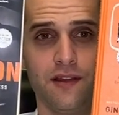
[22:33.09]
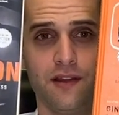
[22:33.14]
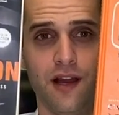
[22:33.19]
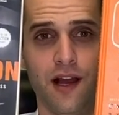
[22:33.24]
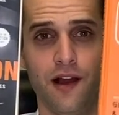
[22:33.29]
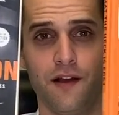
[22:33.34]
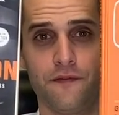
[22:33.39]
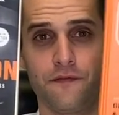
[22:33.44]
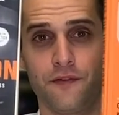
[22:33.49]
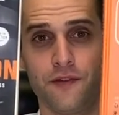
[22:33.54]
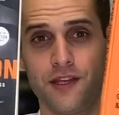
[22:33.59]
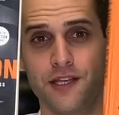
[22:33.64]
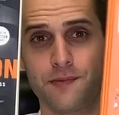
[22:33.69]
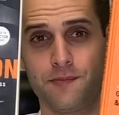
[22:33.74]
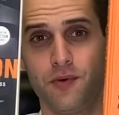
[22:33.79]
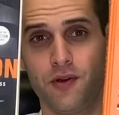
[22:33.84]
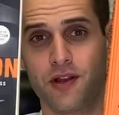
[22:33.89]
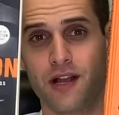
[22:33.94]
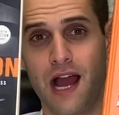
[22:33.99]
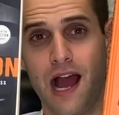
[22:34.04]
Uh, for this
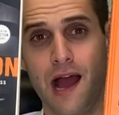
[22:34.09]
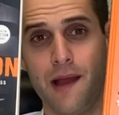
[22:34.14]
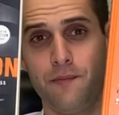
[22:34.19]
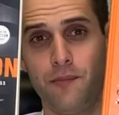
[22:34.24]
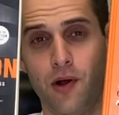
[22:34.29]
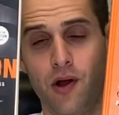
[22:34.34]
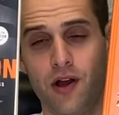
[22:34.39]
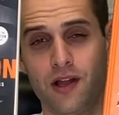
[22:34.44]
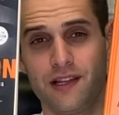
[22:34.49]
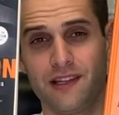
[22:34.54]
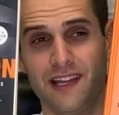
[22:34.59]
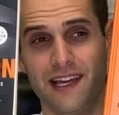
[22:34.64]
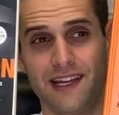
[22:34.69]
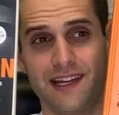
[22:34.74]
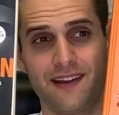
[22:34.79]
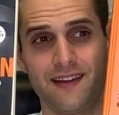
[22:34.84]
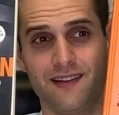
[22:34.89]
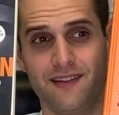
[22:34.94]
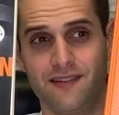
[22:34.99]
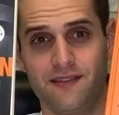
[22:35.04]
book, I bought
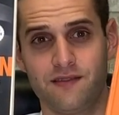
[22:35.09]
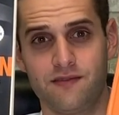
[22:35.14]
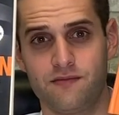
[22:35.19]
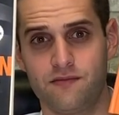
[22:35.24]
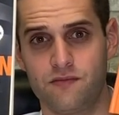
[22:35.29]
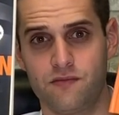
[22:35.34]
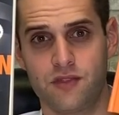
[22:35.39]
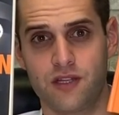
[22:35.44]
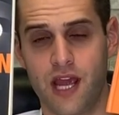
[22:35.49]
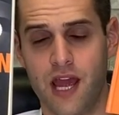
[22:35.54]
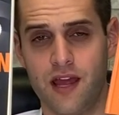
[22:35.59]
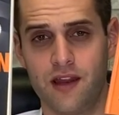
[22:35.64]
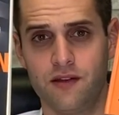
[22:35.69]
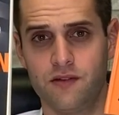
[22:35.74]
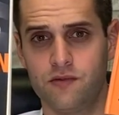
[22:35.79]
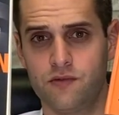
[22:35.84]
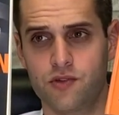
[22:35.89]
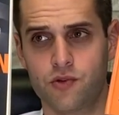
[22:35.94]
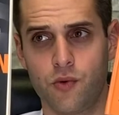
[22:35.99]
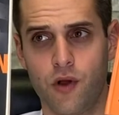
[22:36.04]
like
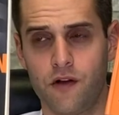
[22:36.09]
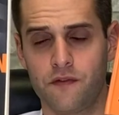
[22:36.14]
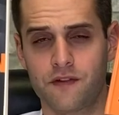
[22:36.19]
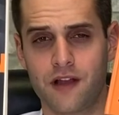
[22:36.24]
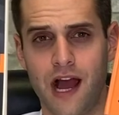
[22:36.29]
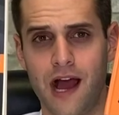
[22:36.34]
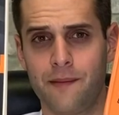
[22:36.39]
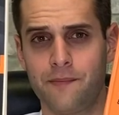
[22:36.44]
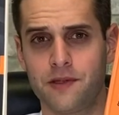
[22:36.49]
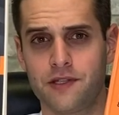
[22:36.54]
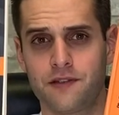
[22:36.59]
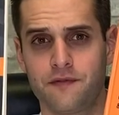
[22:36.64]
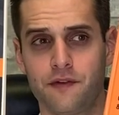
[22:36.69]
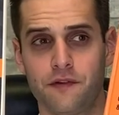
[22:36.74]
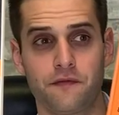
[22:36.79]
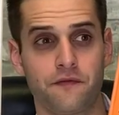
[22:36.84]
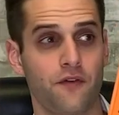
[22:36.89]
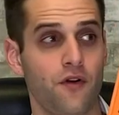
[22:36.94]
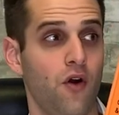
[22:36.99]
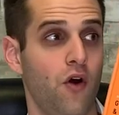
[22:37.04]
ten, twelve copies of
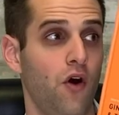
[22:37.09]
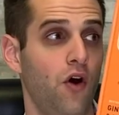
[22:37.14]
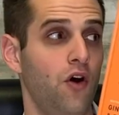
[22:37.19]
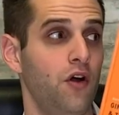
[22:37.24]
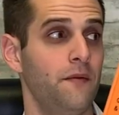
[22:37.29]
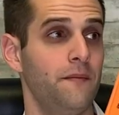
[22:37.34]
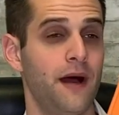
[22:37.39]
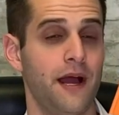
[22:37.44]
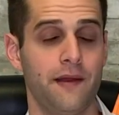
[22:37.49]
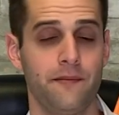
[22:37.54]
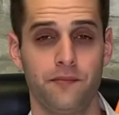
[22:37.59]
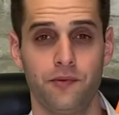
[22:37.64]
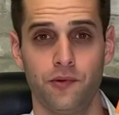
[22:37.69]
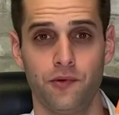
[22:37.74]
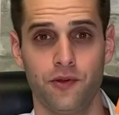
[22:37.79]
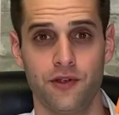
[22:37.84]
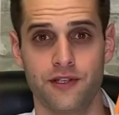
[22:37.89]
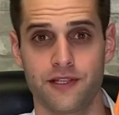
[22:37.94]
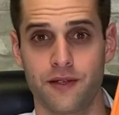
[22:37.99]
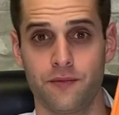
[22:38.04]
it for all my
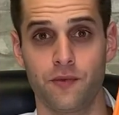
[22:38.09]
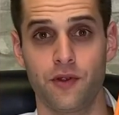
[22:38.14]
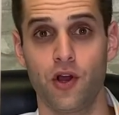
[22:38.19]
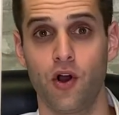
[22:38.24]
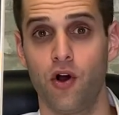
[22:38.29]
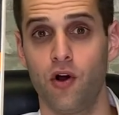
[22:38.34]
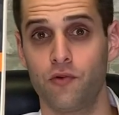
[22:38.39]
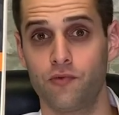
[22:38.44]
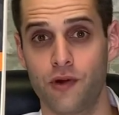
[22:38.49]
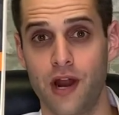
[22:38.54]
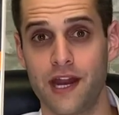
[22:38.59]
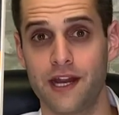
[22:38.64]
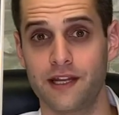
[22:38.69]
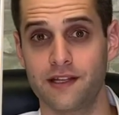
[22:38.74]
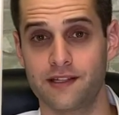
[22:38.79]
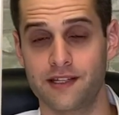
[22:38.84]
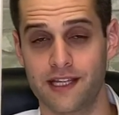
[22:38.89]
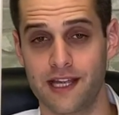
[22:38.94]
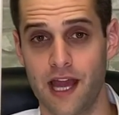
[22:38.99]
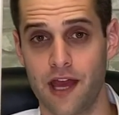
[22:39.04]
employees, and we all read
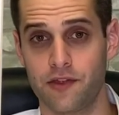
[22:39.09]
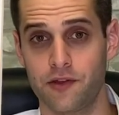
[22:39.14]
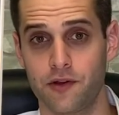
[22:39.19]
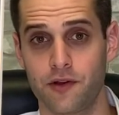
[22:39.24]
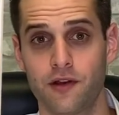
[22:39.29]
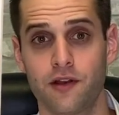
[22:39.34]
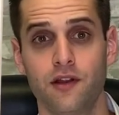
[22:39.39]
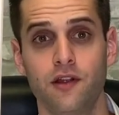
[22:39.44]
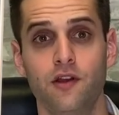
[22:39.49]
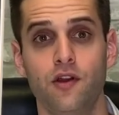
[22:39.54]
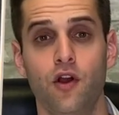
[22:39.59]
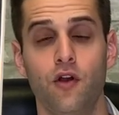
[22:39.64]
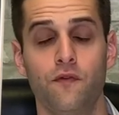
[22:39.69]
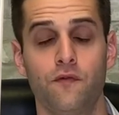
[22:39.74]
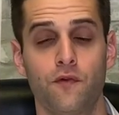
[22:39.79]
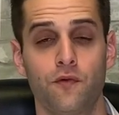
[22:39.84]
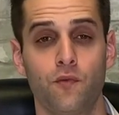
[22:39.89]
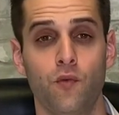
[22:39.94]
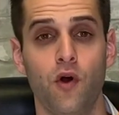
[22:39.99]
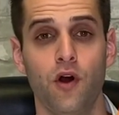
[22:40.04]
it together
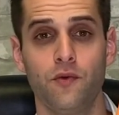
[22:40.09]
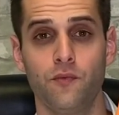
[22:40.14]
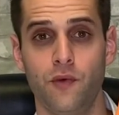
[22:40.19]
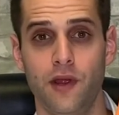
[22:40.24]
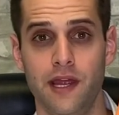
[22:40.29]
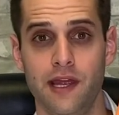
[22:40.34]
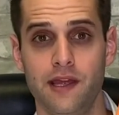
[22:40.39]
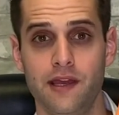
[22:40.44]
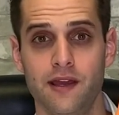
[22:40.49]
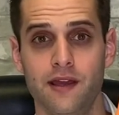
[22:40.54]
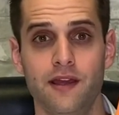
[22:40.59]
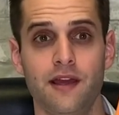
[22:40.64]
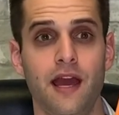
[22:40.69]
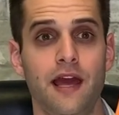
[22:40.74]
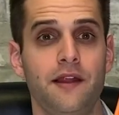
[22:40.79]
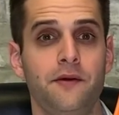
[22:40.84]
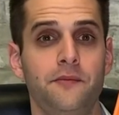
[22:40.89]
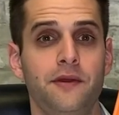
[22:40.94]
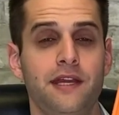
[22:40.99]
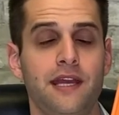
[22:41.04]
over one week,
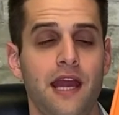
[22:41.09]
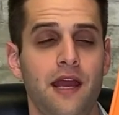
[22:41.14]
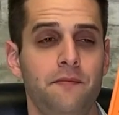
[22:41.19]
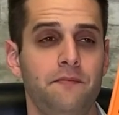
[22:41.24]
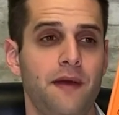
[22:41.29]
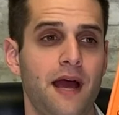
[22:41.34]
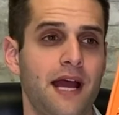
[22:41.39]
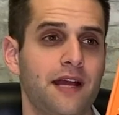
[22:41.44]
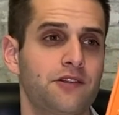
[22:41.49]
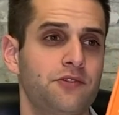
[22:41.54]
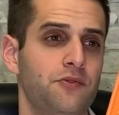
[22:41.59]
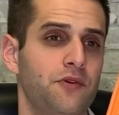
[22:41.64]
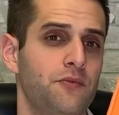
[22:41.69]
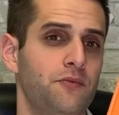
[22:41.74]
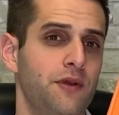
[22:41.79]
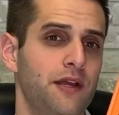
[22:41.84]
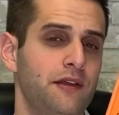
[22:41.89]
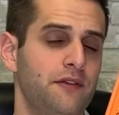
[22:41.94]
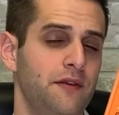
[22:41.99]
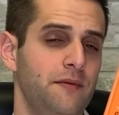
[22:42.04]
and then we came back to our
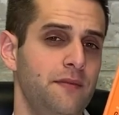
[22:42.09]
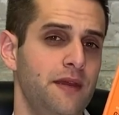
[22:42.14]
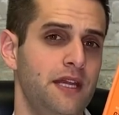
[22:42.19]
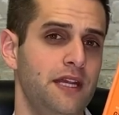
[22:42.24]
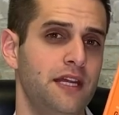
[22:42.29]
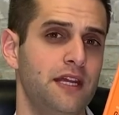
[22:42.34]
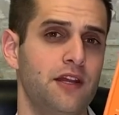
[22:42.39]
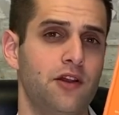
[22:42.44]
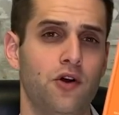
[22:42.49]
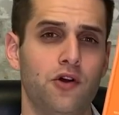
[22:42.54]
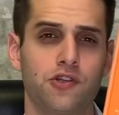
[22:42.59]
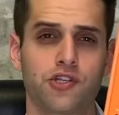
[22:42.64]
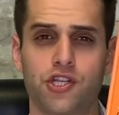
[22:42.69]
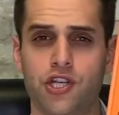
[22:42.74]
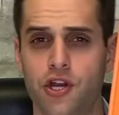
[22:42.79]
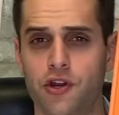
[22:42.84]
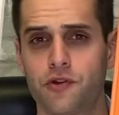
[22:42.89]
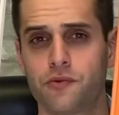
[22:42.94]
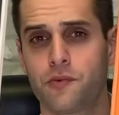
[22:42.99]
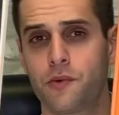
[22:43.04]
weekly meeting and all
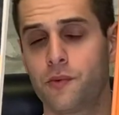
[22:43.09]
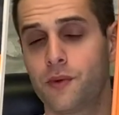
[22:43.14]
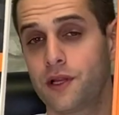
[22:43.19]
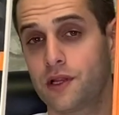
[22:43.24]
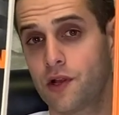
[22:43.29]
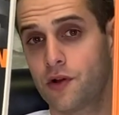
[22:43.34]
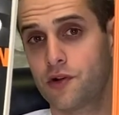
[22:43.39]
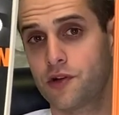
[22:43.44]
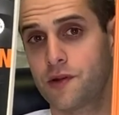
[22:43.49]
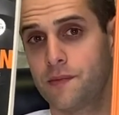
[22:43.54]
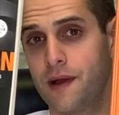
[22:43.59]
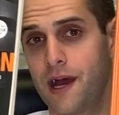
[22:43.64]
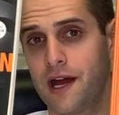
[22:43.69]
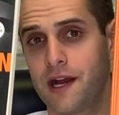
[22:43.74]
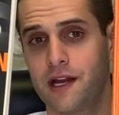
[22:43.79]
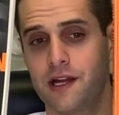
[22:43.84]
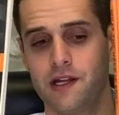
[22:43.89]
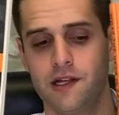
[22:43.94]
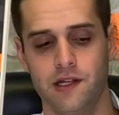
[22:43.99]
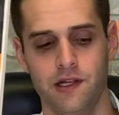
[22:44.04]
shared what we learned about
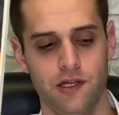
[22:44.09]
it.